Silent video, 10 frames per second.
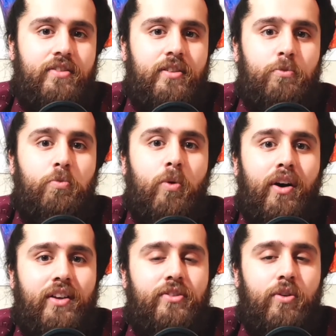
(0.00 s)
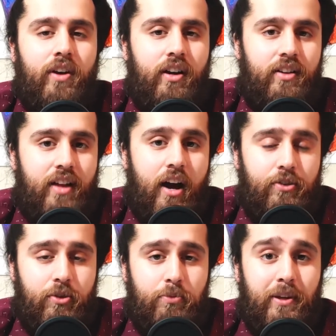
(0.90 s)
of see what is going on in the
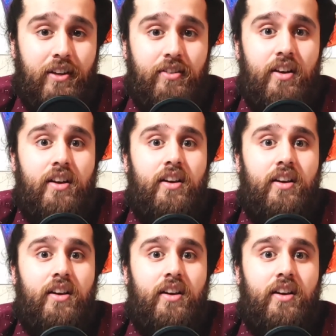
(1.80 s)
household, because